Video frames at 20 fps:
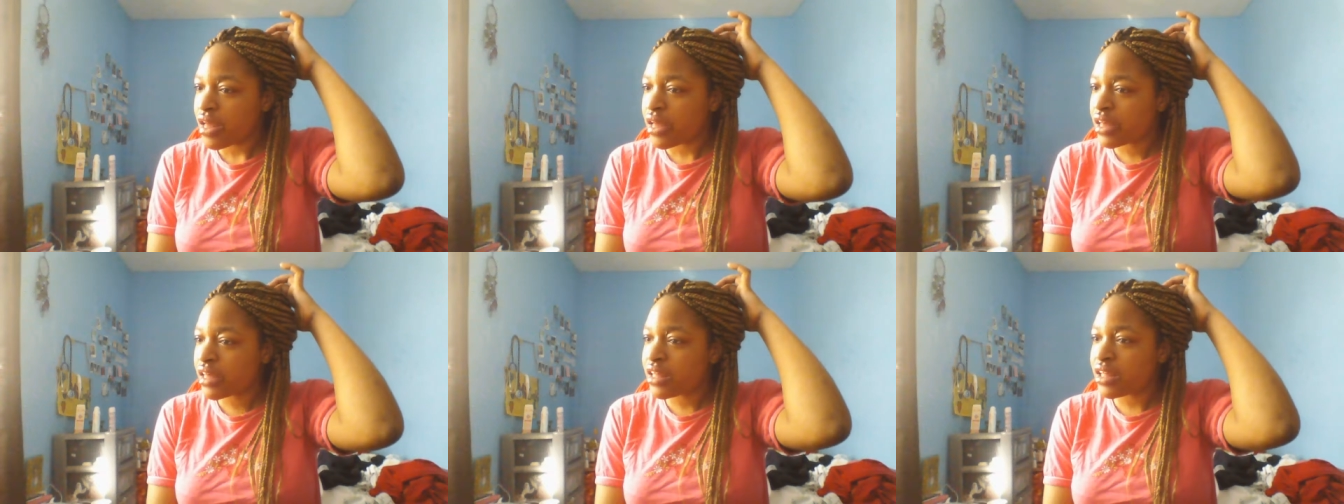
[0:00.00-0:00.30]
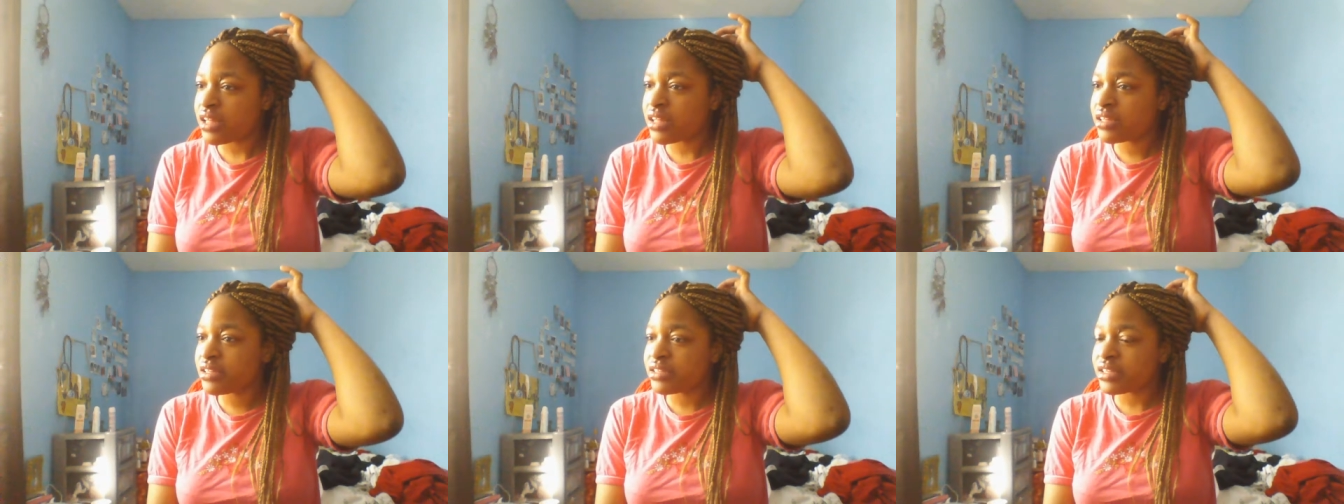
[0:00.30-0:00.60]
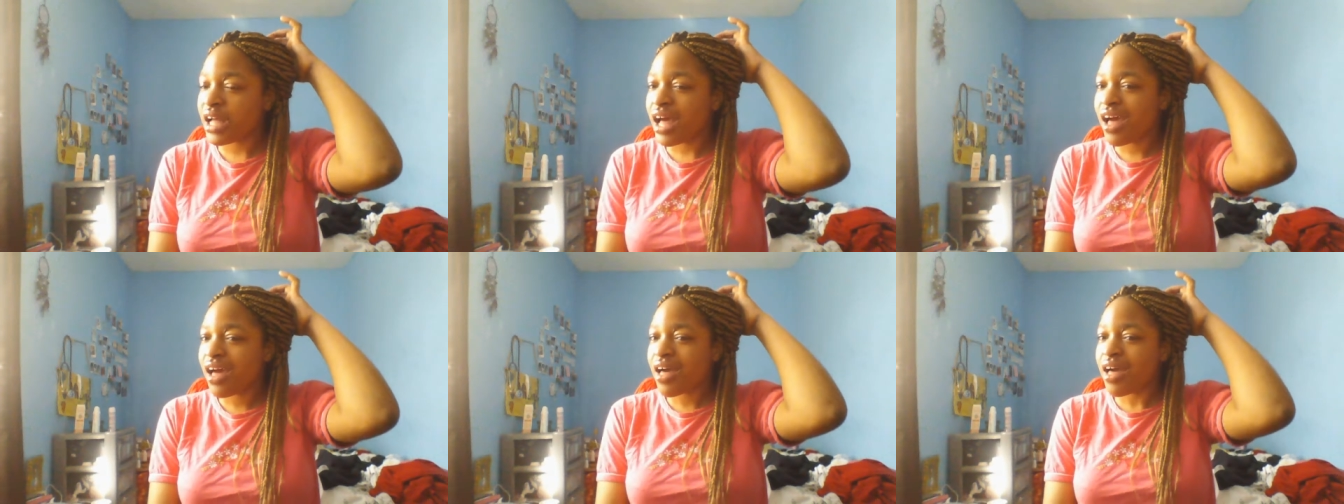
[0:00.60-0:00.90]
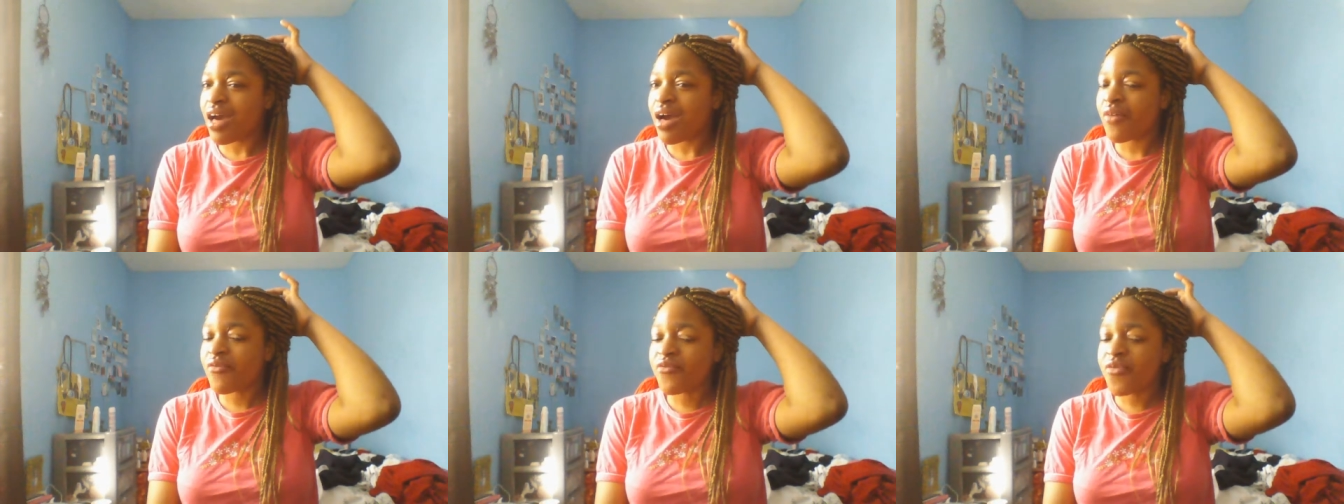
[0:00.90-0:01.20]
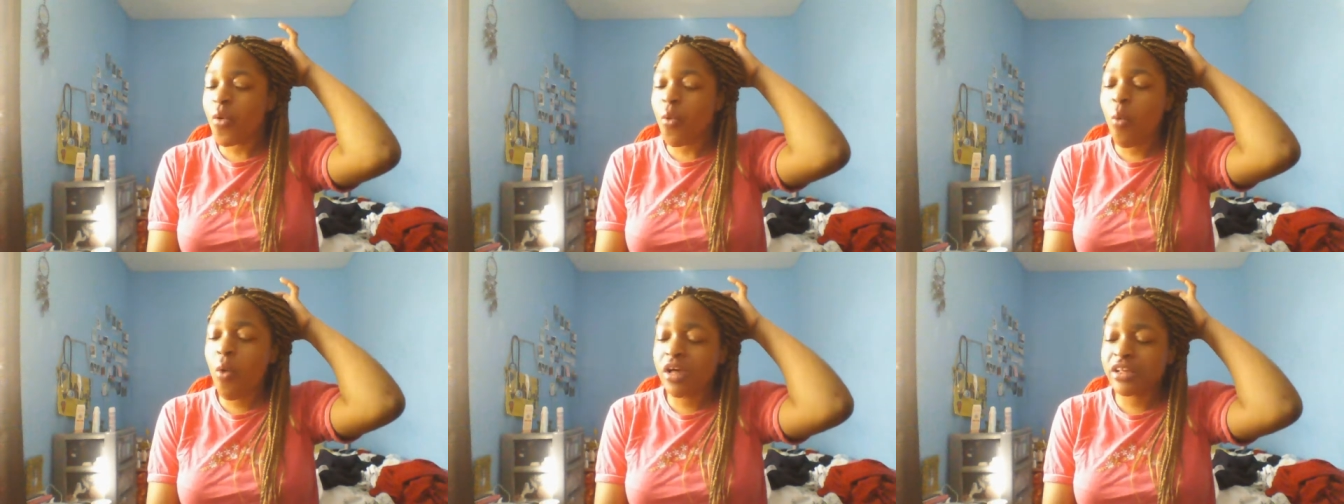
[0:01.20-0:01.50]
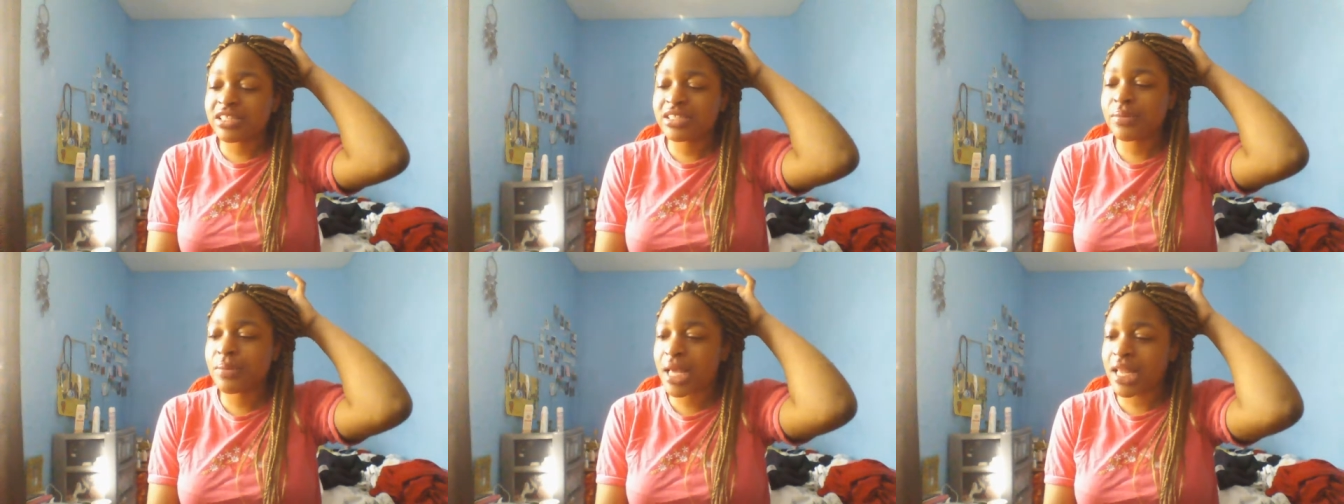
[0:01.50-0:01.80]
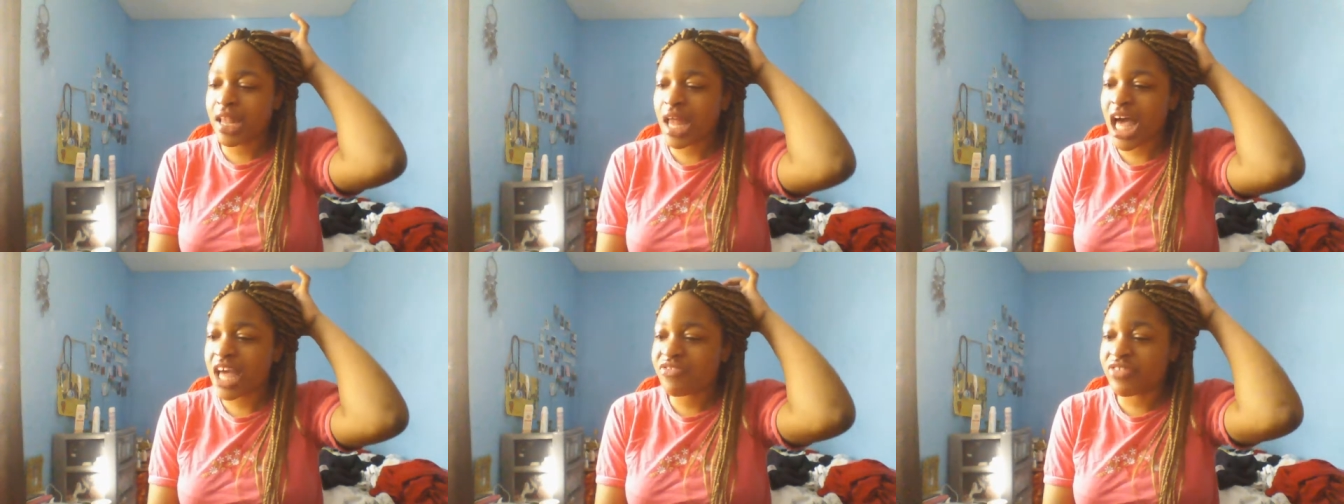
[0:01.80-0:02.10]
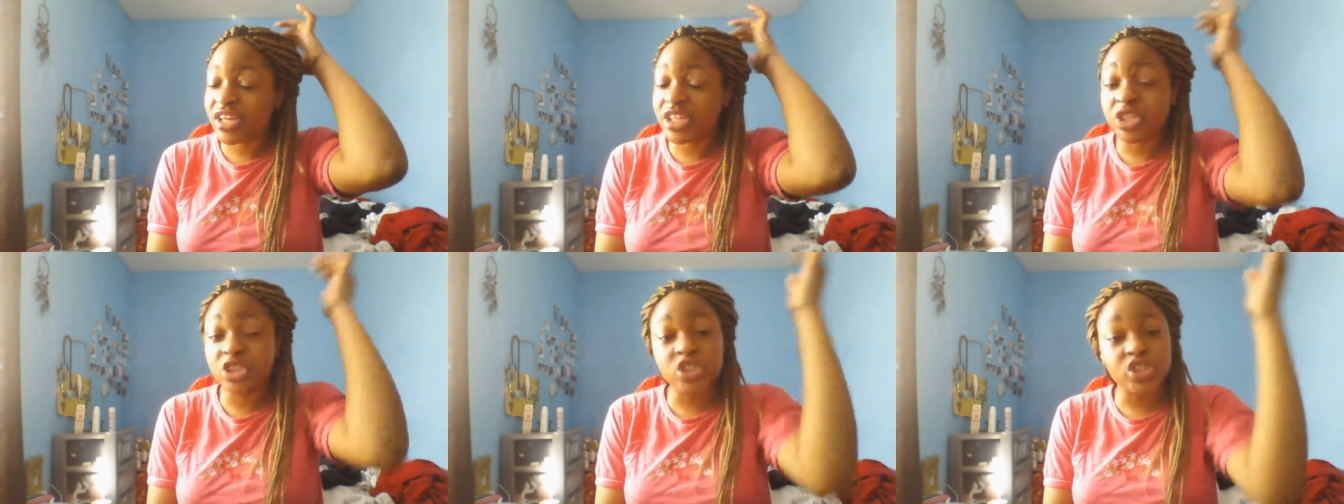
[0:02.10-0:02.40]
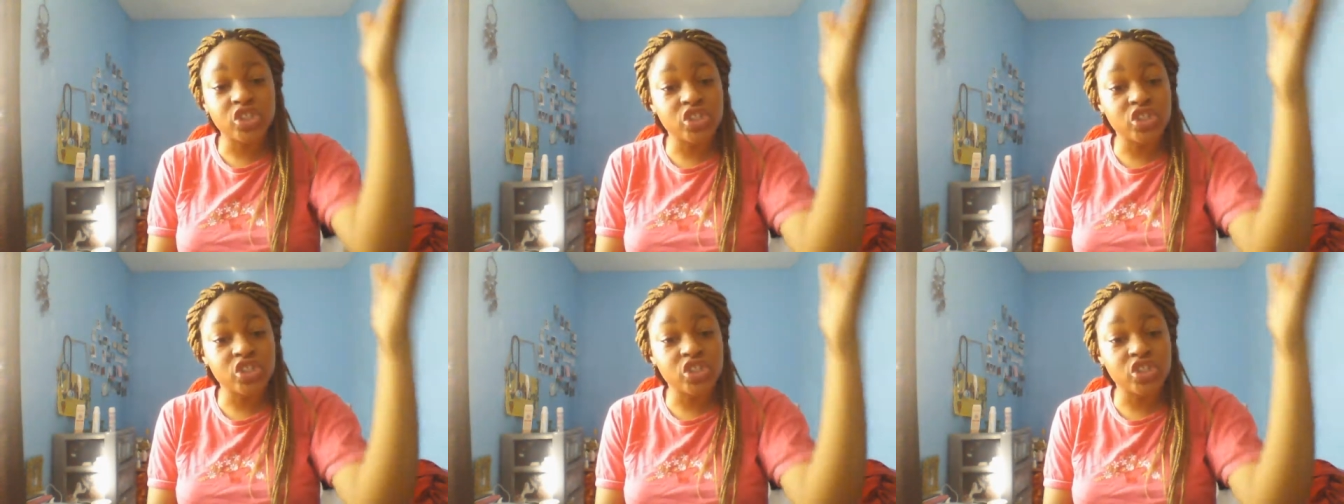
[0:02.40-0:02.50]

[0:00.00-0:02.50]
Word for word: because for once in my life I